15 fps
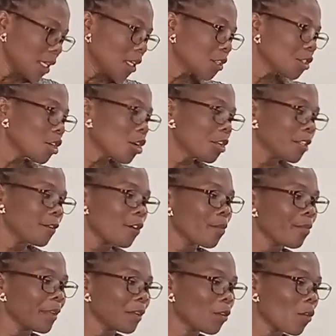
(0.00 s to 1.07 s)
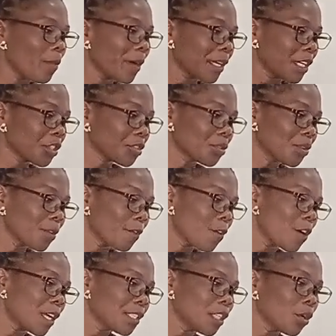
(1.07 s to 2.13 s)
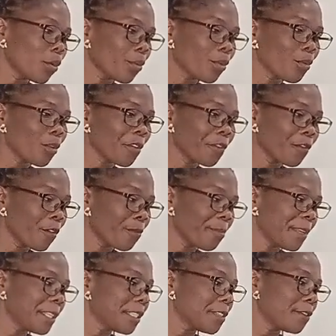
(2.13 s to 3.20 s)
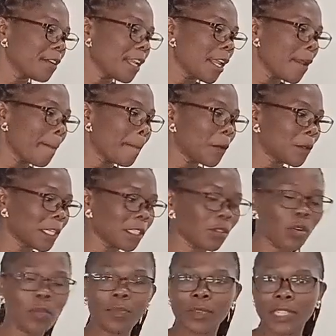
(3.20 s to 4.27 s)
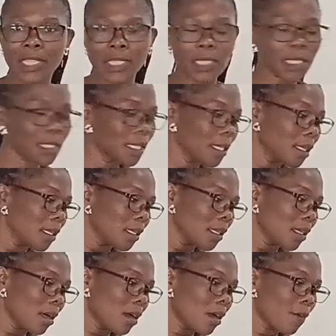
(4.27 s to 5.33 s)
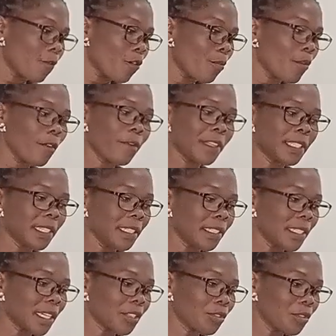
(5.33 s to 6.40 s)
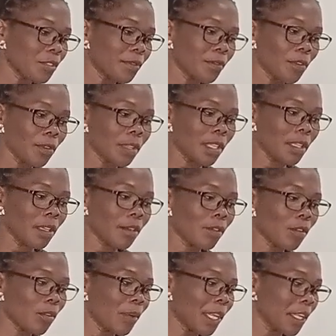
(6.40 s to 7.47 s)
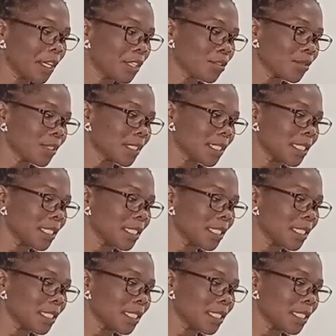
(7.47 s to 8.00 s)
So development cooperation, focusing on rural development is very important component for poverty reductions for the following reasons.